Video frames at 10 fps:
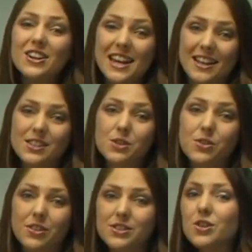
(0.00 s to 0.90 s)
to answer
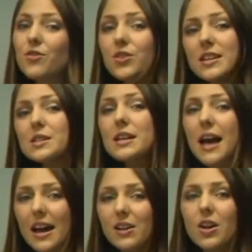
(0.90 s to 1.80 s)
it. So for this
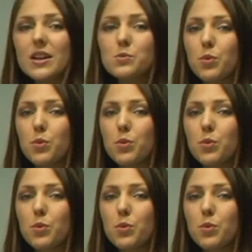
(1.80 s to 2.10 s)
analyze